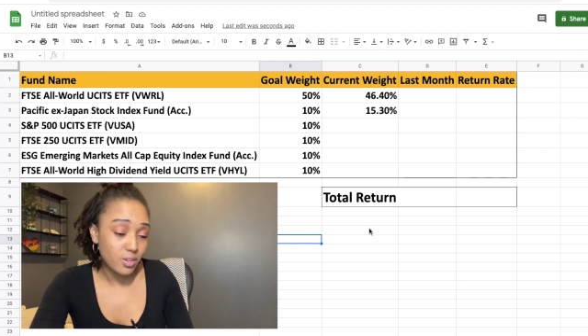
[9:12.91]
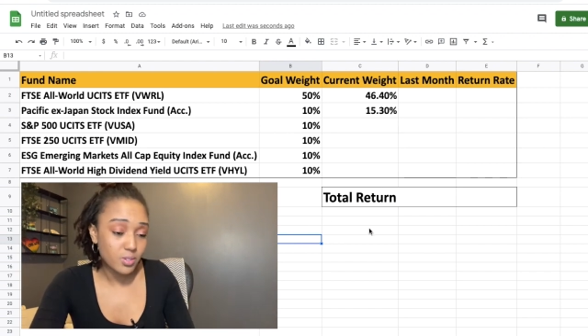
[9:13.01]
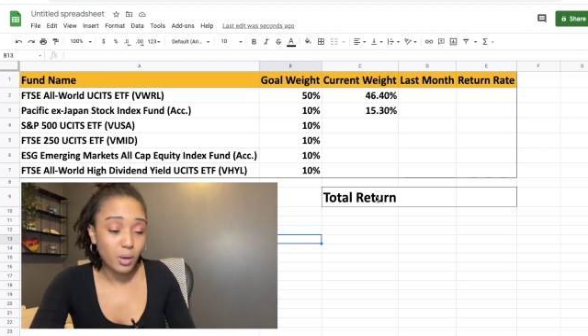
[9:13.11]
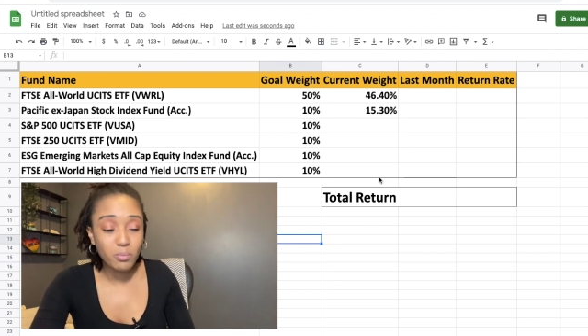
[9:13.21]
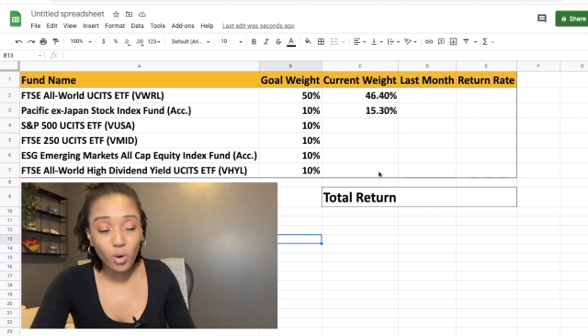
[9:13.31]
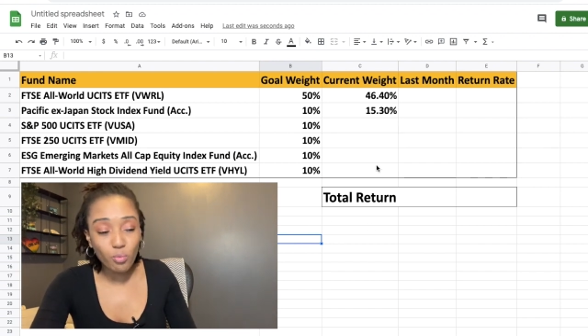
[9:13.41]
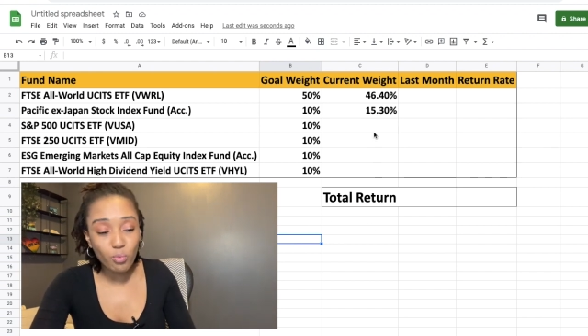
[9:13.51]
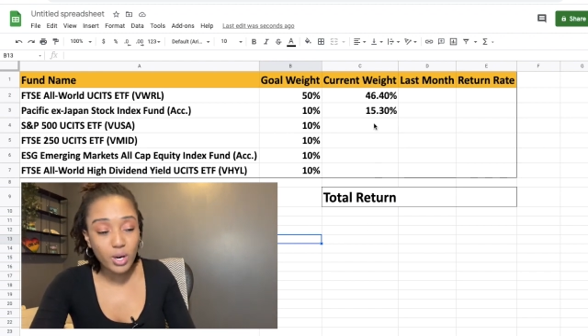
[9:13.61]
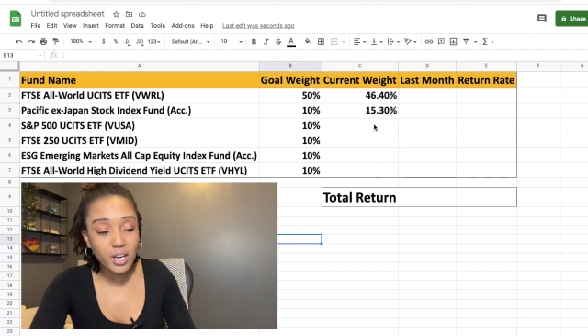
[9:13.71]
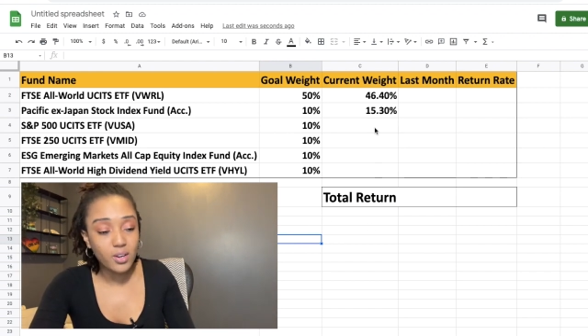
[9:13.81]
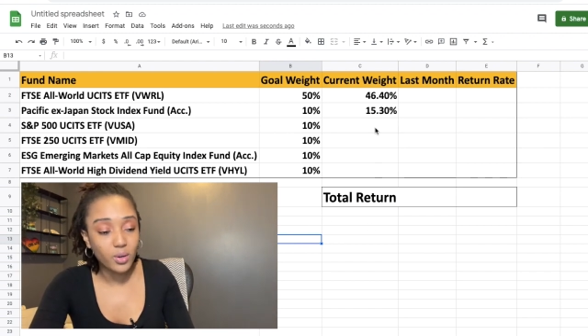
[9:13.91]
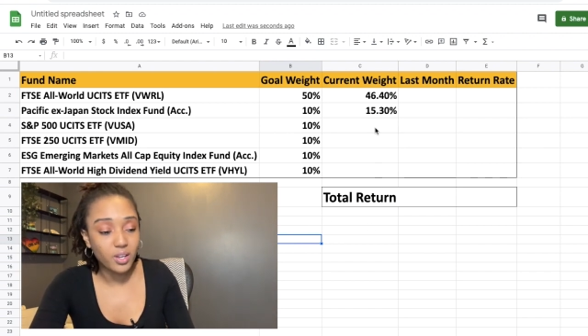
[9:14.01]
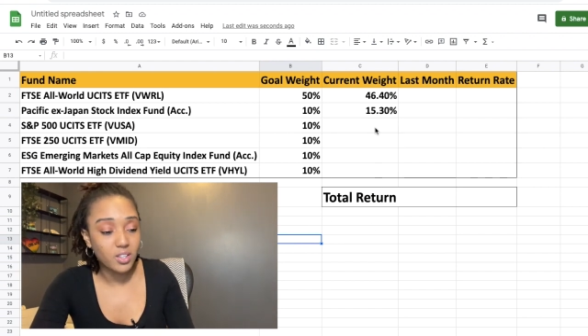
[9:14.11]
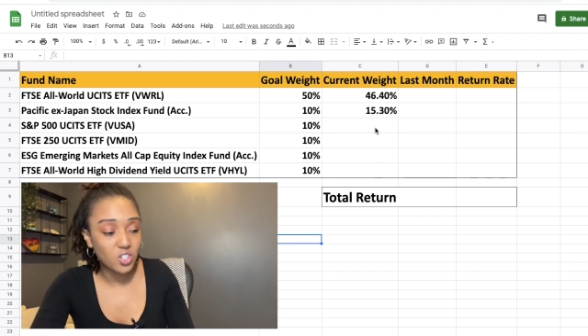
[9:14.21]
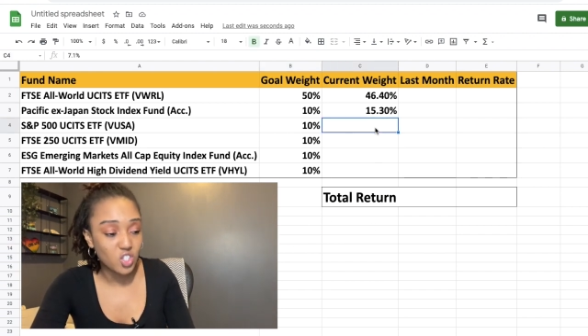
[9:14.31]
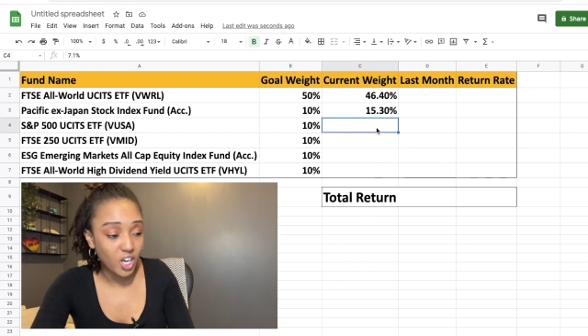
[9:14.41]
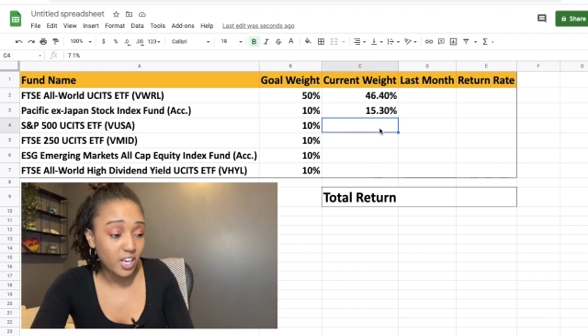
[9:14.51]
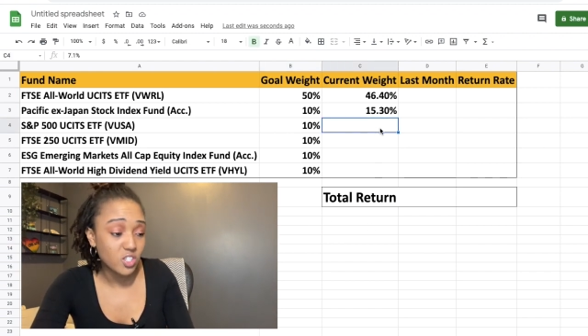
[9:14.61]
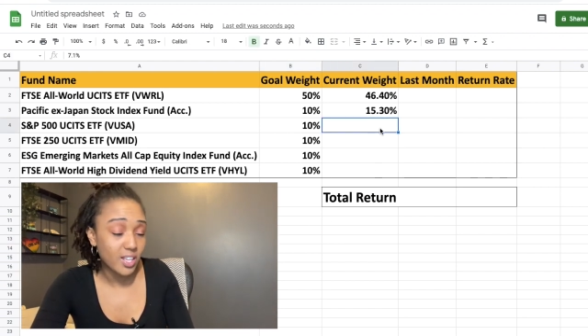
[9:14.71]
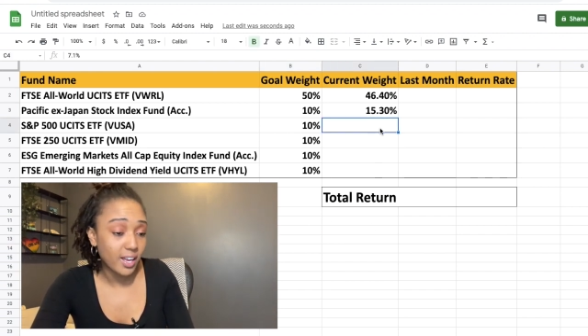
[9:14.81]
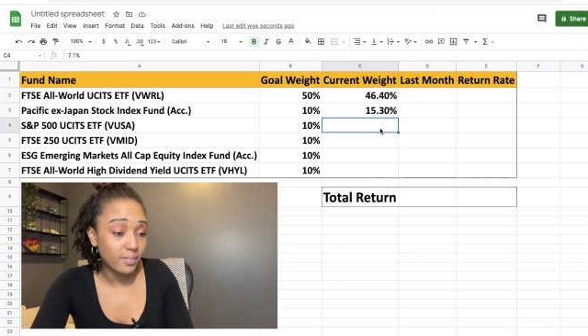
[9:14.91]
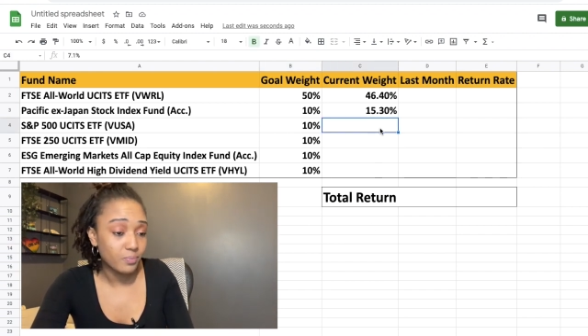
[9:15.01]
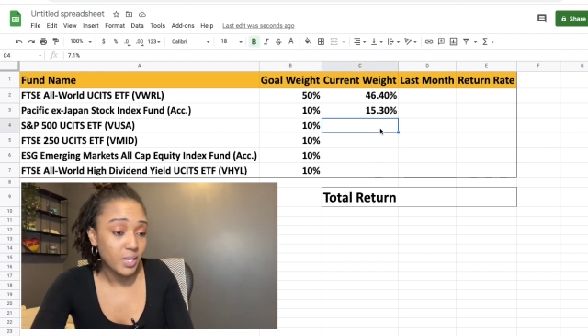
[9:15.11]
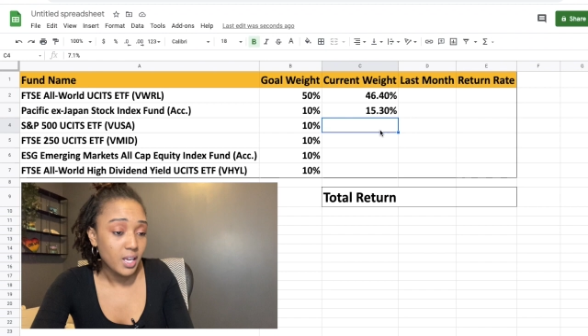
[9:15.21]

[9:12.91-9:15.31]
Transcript: so I'm not really looking to change that.